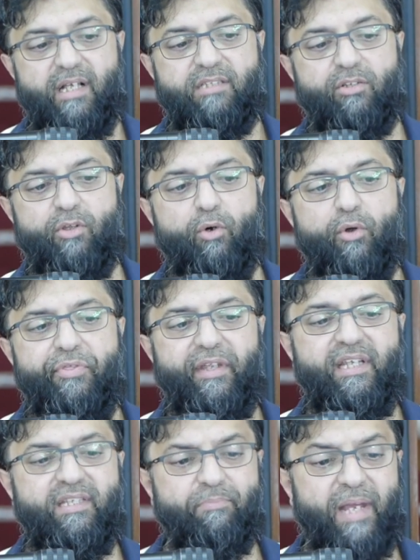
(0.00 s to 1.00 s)
so the author
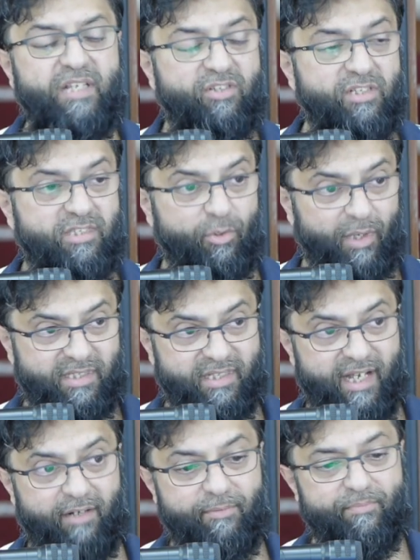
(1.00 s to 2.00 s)
he's mentioned to us
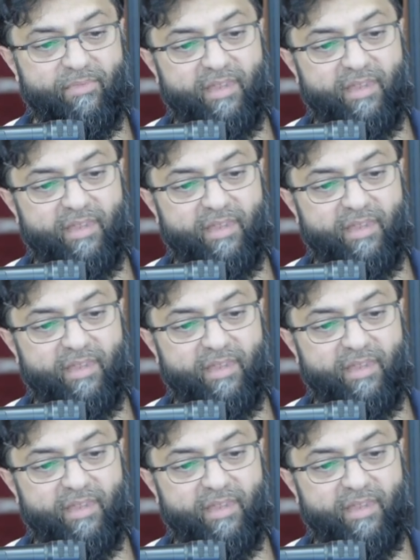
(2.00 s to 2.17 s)
now